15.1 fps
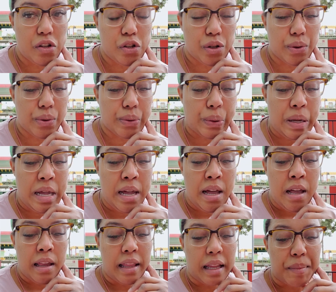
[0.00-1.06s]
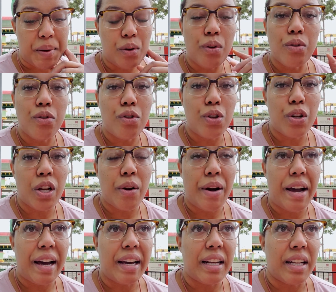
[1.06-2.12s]
So like my old studio
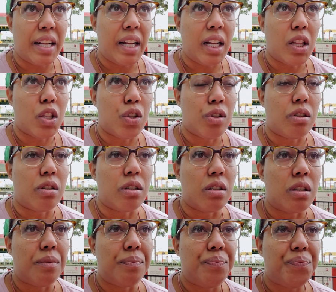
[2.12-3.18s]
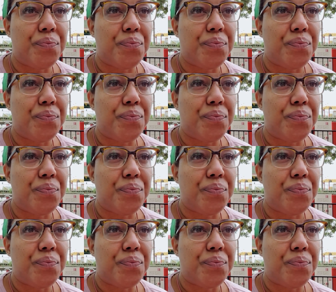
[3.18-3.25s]
had a little,